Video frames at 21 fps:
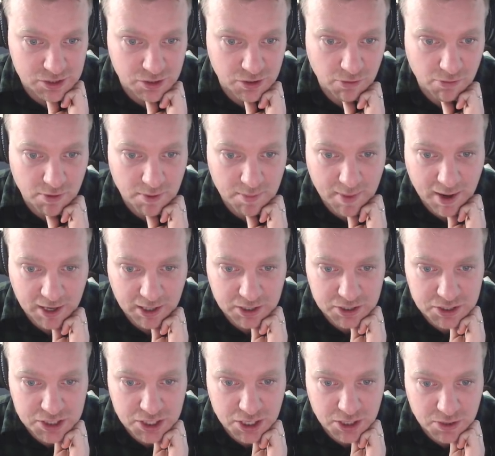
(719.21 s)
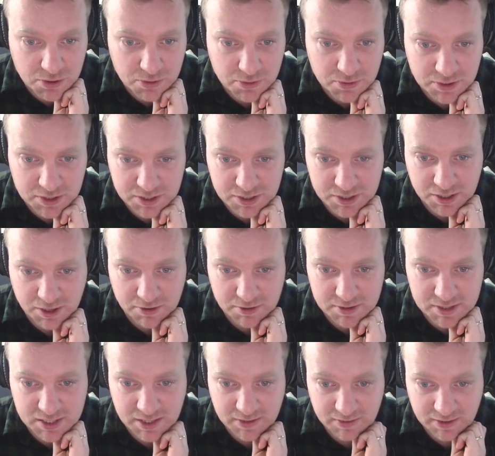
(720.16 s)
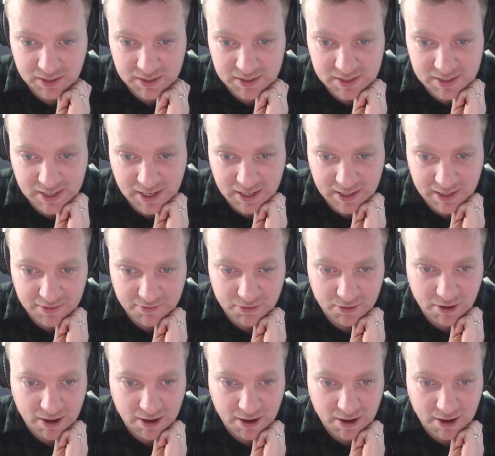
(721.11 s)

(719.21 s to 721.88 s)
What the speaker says: Do remark 2 to start receiving state if you